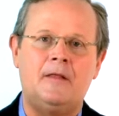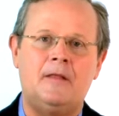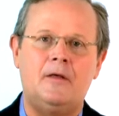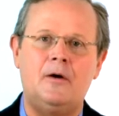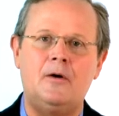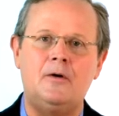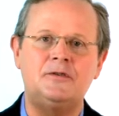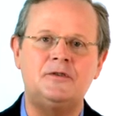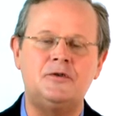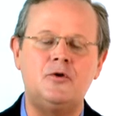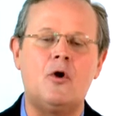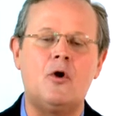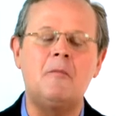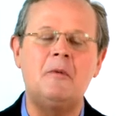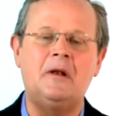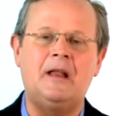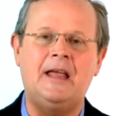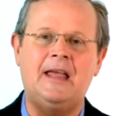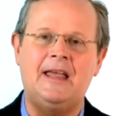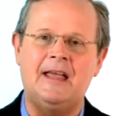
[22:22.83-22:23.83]
those
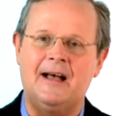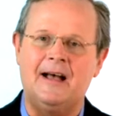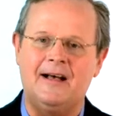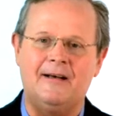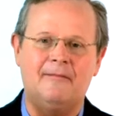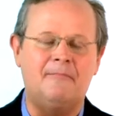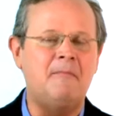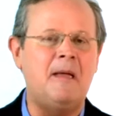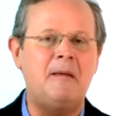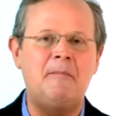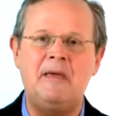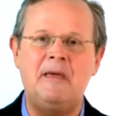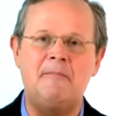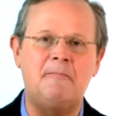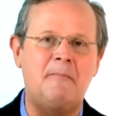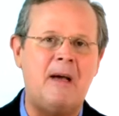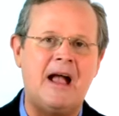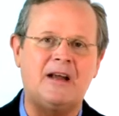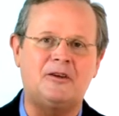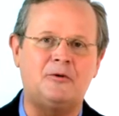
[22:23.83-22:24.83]
normally uh, may be
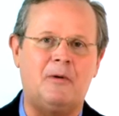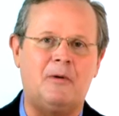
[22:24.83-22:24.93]
packed